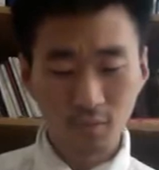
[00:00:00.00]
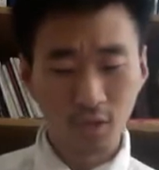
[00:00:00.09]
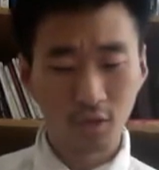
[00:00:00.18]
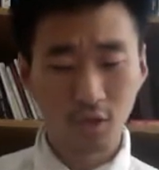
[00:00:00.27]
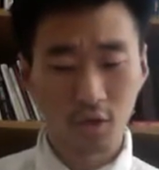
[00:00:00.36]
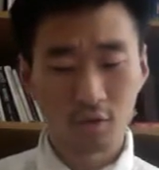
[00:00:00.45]

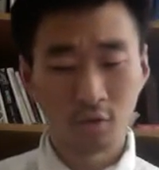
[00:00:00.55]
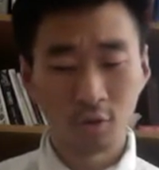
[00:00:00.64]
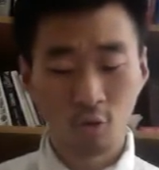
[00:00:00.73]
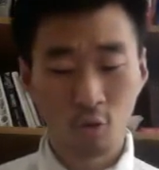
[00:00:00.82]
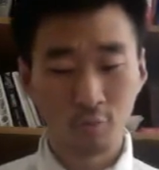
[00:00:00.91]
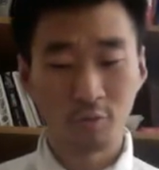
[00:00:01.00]
you know,
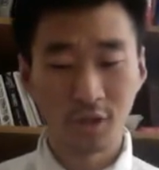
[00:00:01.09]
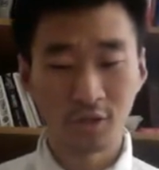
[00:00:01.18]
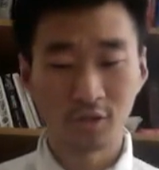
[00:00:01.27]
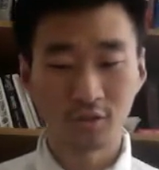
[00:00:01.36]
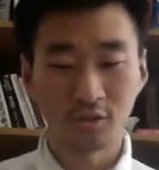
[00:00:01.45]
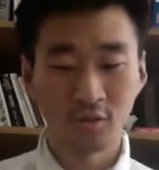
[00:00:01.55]

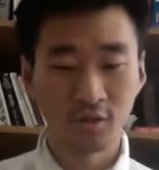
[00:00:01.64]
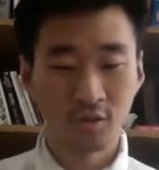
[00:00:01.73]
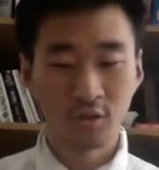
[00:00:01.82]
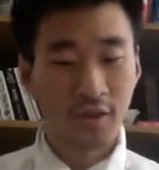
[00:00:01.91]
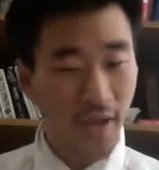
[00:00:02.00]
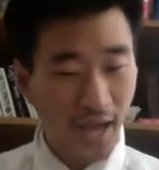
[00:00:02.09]
corporations
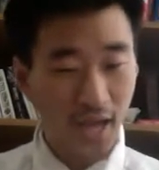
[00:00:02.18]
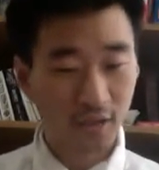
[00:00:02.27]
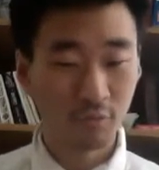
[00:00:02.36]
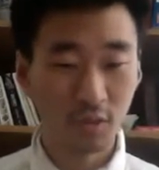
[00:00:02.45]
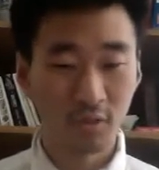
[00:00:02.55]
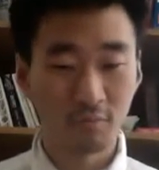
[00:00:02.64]
have
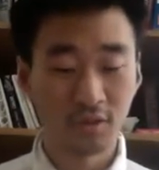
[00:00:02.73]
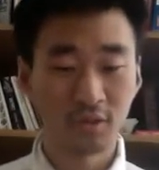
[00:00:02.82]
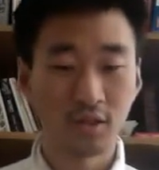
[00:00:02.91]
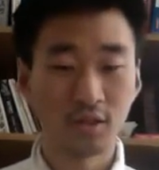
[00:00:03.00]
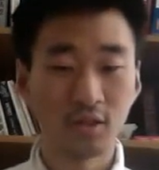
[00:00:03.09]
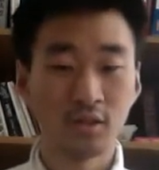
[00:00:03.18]
to be
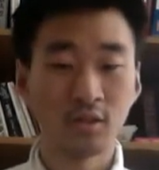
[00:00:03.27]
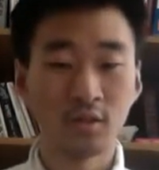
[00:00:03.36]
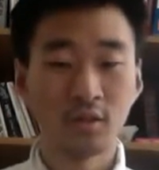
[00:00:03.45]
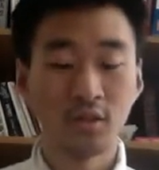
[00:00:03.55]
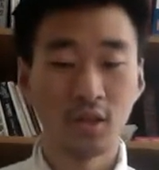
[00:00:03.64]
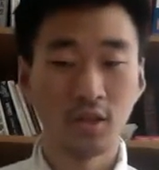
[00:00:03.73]
complicit
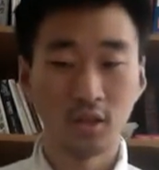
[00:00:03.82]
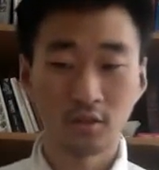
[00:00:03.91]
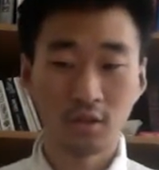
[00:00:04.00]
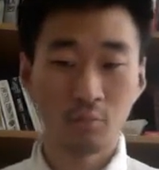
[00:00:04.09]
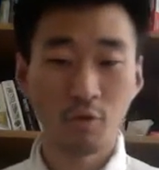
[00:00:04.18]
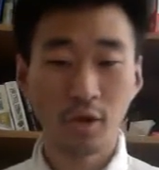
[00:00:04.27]
in, in
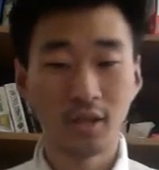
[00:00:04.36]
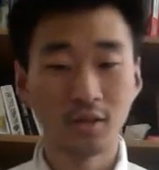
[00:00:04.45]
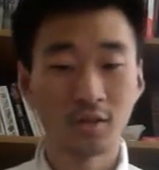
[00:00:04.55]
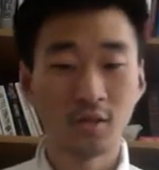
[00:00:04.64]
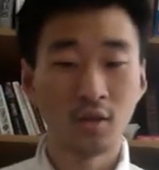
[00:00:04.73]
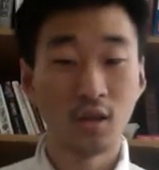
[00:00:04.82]
some
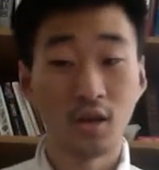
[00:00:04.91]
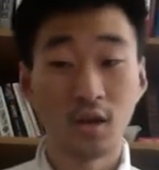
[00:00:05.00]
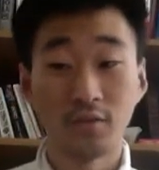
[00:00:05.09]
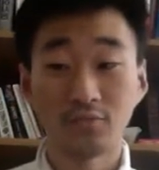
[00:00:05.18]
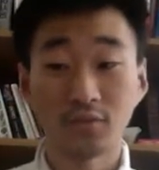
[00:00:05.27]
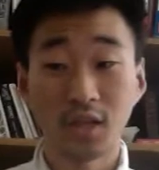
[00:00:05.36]
ways,
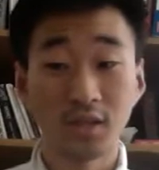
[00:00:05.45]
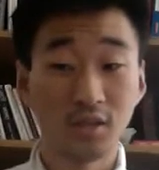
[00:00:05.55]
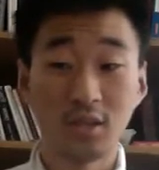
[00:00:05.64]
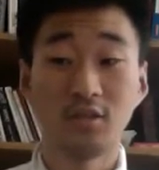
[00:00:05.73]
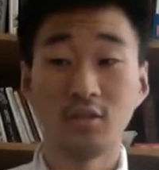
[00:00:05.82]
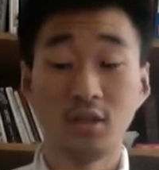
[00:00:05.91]
uh, and,
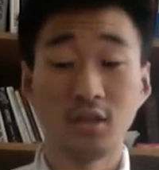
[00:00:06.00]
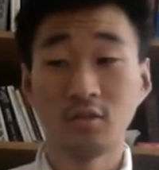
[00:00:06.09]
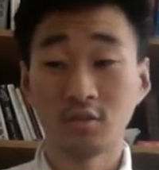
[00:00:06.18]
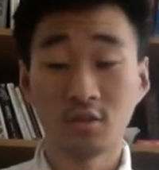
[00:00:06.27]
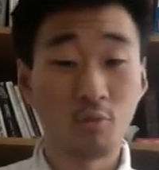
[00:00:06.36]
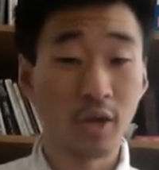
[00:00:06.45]
and in
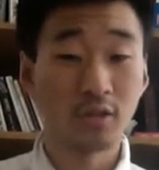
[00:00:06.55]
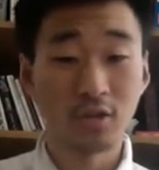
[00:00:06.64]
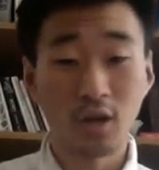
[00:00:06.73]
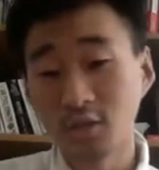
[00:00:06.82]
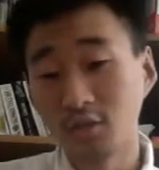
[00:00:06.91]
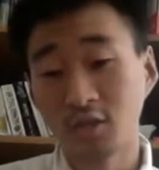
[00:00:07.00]
some ways
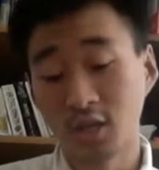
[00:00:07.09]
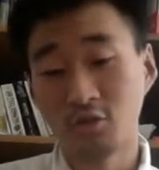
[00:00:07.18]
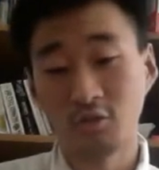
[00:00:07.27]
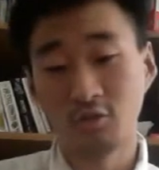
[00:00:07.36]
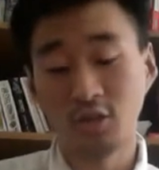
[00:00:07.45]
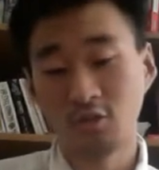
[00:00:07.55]

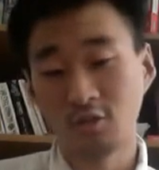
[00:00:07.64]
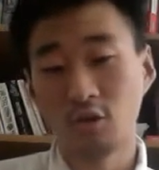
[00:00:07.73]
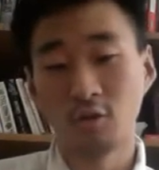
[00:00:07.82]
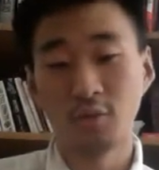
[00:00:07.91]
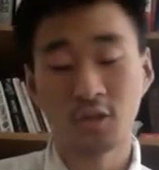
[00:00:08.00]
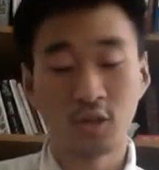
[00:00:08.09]
unintentionally
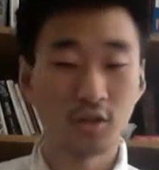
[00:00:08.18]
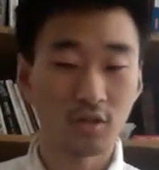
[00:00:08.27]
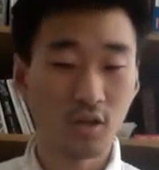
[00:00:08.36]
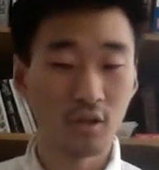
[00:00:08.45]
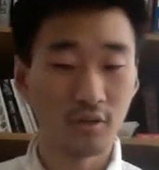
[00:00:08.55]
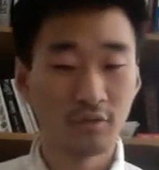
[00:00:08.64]
so because
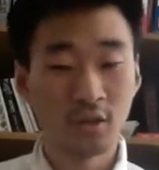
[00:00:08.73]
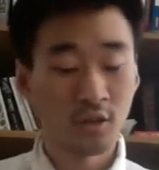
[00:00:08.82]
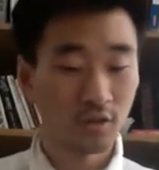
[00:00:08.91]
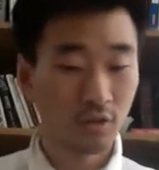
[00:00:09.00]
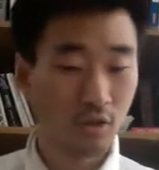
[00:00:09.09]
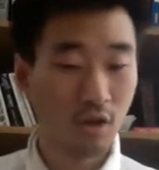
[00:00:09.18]
of
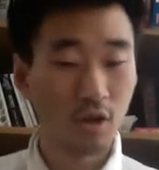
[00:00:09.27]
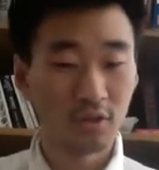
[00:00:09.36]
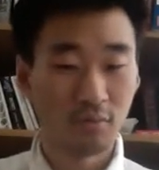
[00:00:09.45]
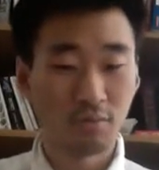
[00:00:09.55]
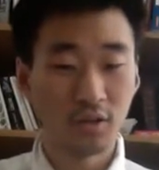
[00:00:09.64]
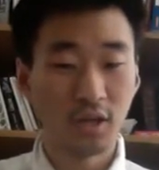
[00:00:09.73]
the laws
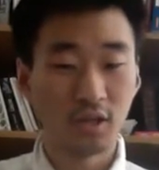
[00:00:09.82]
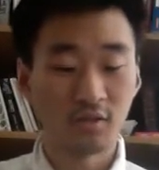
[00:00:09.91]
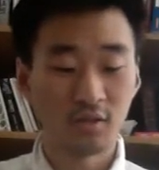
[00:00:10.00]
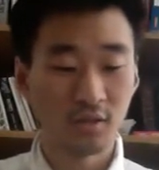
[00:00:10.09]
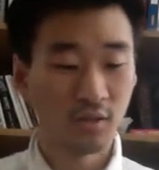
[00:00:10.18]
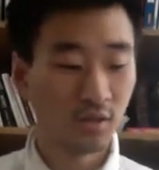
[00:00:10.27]
in
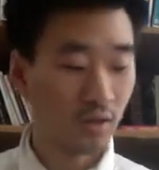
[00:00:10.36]
place.